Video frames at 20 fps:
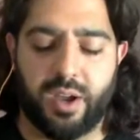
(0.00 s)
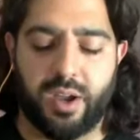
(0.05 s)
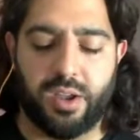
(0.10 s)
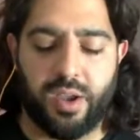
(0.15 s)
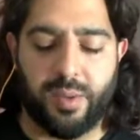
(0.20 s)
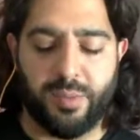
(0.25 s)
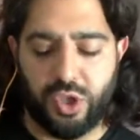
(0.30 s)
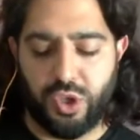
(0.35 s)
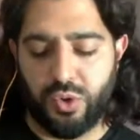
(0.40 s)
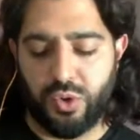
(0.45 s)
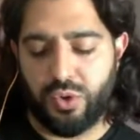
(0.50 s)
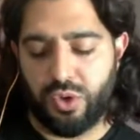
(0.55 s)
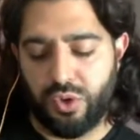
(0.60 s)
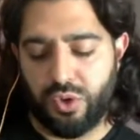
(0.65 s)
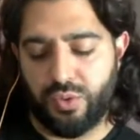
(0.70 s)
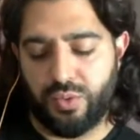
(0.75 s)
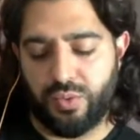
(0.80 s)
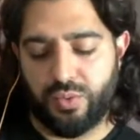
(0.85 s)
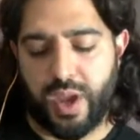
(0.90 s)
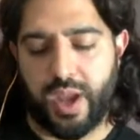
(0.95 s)

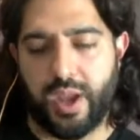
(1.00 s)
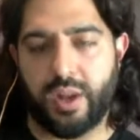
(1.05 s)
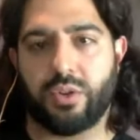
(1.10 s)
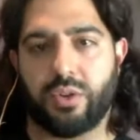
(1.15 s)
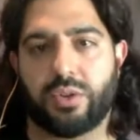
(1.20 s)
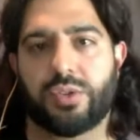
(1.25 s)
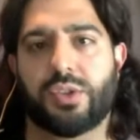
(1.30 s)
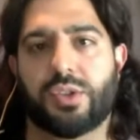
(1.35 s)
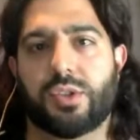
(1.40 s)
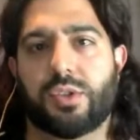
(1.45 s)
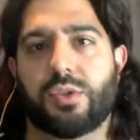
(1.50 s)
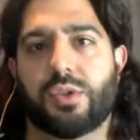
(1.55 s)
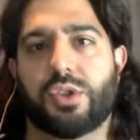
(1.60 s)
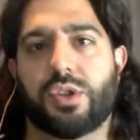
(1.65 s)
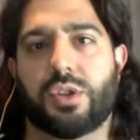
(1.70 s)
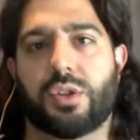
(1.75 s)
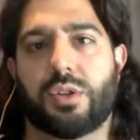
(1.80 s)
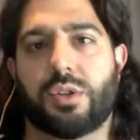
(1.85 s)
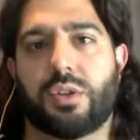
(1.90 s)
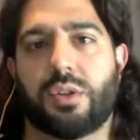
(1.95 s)
you handled
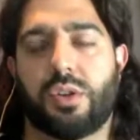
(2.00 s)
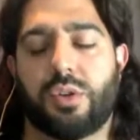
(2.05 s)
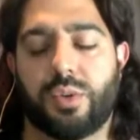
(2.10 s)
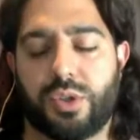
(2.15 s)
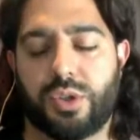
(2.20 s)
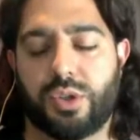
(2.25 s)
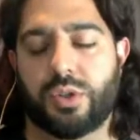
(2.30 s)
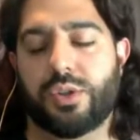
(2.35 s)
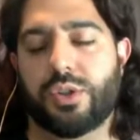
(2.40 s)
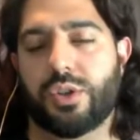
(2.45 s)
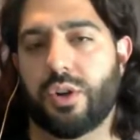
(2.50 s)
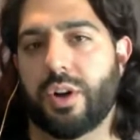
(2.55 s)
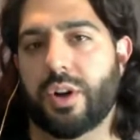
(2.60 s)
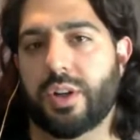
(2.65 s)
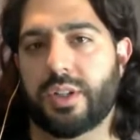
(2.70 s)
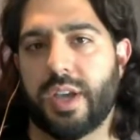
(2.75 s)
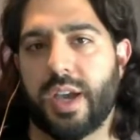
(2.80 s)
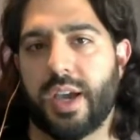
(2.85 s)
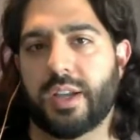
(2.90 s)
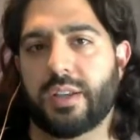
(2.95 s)
you were a solution
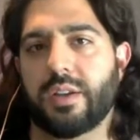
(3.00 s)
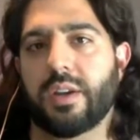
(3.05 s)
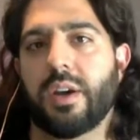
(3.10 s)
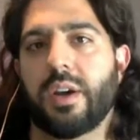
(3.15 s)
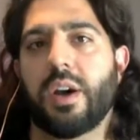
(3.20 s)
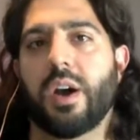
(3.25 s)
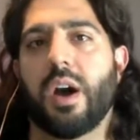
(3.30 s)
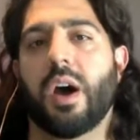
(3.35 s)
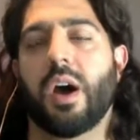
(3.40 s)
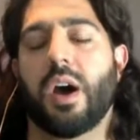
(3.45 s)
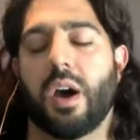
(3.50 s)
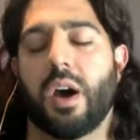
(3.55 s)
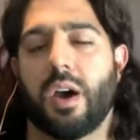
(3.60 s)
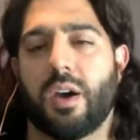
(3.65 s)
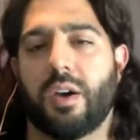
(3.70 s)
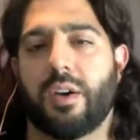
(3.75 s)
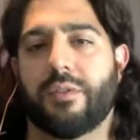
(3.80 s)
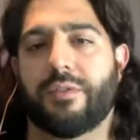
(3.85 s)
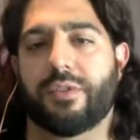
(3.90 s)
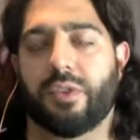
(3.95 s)
architect
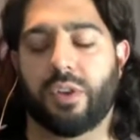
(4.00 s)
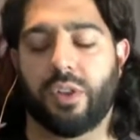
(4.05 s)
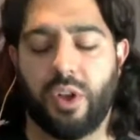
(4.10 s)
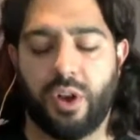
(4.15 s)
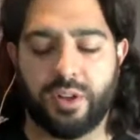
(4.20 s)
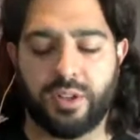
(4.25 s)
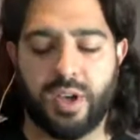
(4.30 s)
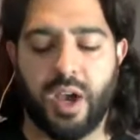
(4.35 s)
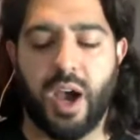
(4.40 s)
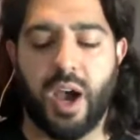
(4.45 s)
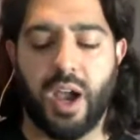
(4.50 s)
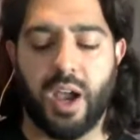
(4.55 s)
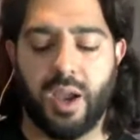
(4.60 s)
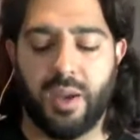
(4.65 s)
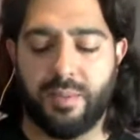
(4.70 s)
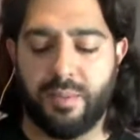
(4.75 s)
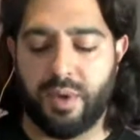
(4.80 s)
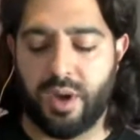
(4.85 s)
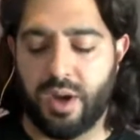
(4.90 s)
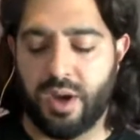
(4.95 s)
for a long time.
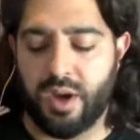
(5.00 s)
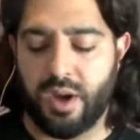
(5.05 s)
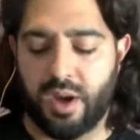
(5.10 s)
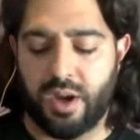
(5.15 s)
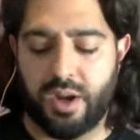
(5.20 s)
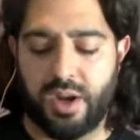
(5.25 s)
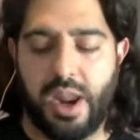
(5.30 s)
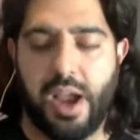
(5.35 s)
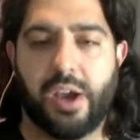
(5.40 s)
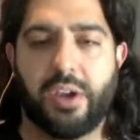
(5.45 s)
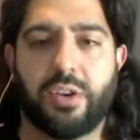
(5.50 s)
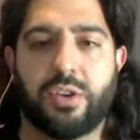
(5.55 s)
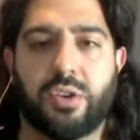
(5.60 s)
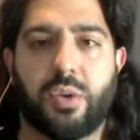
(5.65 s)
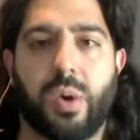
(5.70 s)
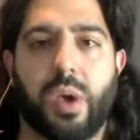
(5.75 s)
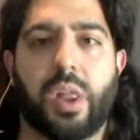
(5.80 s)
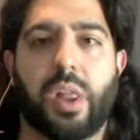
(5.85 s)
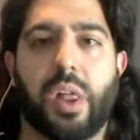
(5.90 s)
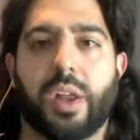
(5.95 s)
Now you're doing
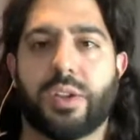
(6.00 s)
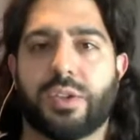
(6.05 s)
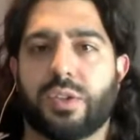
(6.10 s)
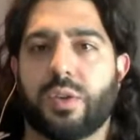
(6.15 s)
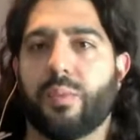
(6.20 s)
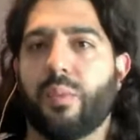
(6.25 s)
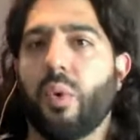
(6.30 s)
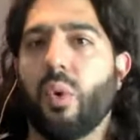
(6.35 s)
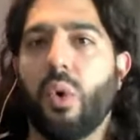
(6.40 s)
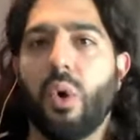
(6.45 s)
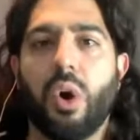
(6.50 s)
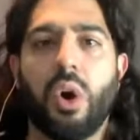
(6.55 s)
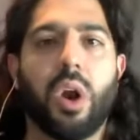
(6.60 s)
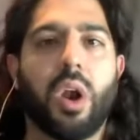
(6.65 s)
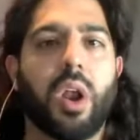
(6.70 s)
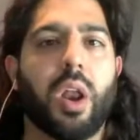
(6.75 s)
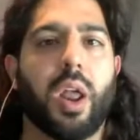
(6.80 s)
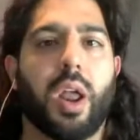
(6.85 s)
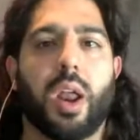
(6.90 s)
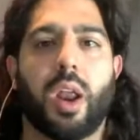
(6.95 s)
a lot of support
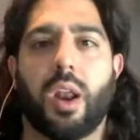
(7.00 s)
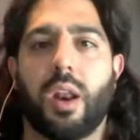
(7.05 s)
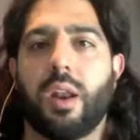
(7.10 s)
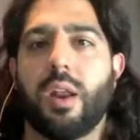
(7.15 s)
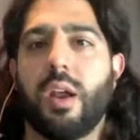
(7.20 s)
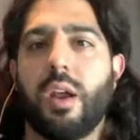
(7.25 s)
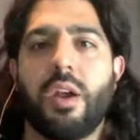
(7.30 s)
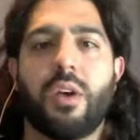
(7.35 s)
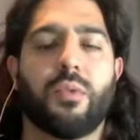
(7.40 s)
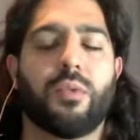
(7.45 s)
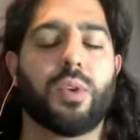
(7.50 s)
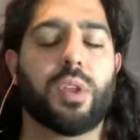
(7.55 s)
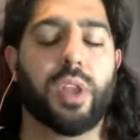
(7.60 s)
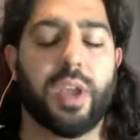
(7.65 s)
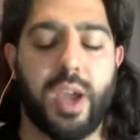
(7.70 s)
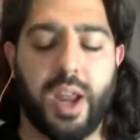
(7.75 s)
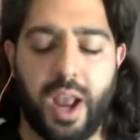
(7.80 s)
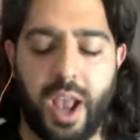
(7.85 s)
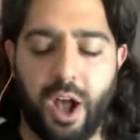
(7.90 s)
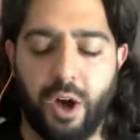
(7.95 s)
and really kind
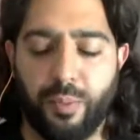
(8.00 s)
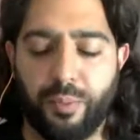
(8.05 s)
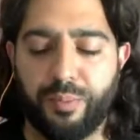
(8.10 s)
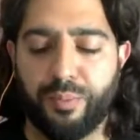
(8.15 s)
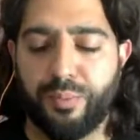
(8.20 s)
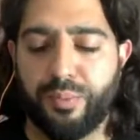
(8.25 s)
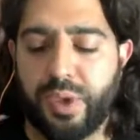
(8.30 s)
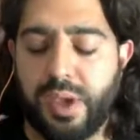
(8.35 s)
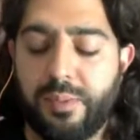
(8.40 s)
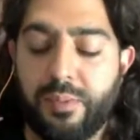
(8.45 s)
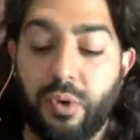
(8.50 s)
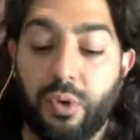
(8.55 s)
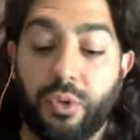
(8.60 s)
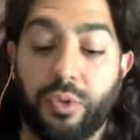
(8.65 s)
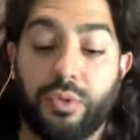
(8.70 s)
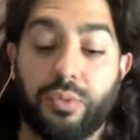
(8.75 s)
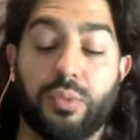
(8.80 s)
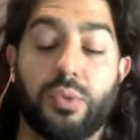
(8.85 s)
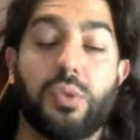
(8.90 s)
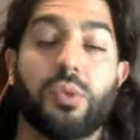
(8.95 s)
of helping people
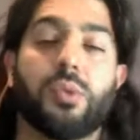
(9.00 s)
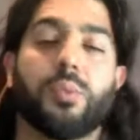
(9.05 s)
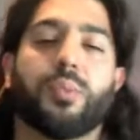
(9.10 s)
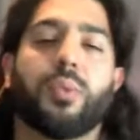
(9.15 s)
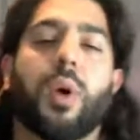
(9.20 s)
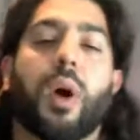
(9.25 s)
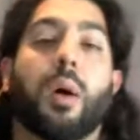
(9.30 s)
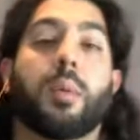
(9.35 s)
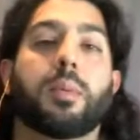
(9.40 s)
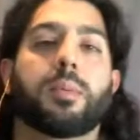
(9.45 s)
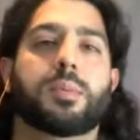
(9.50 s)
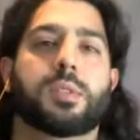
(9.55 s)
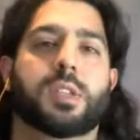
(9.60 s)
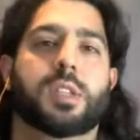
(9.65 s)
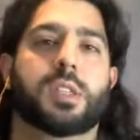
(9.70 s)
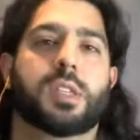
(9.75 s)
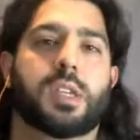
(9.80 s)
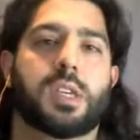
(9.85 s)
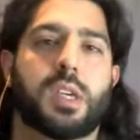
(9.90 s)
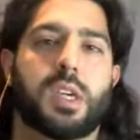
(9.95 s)
through problems that
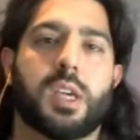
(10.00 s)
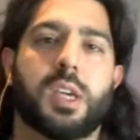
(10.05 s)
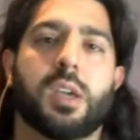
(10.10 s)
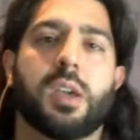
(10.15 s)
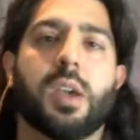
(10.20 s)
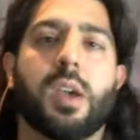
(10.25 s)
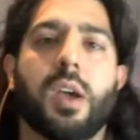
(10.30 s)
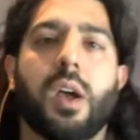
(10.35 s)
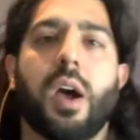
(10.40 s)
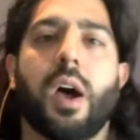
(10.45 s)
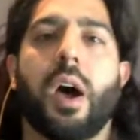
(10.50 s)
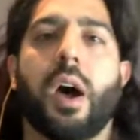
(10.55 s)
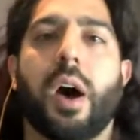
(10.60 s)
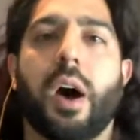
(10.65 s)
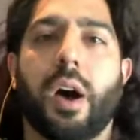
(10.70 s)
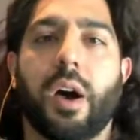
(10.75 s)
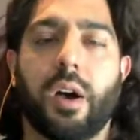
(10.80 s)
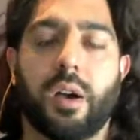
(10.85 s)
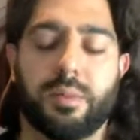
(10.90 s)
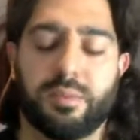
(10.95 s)
they
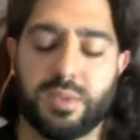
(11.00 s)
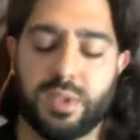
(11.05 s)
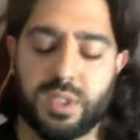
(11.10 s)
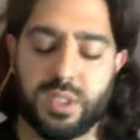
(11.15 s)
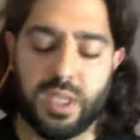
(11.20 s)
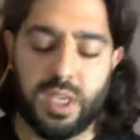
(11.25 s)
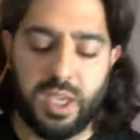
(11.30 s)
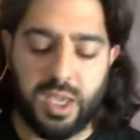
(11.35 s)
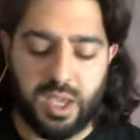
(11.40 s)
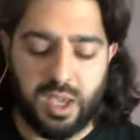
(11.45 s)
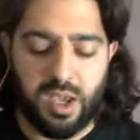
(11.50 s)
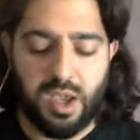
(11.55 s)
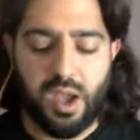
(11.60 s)
see